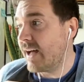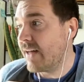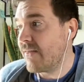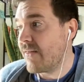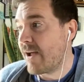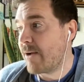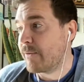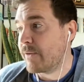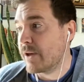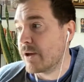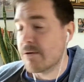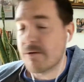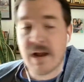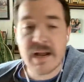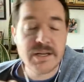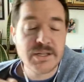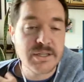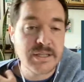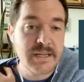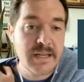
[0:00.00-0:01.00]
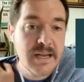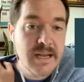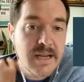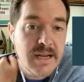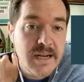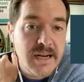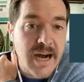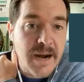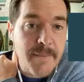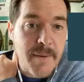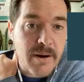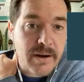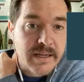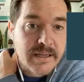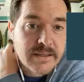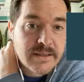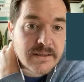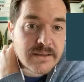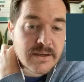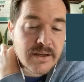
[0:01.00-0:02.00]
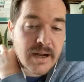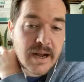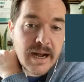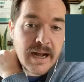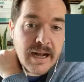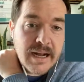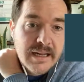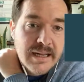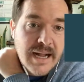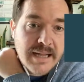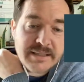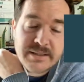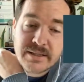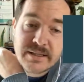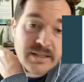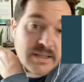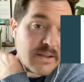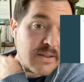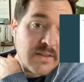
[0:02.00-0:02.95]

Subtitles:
there at the Eurasian American Consulate.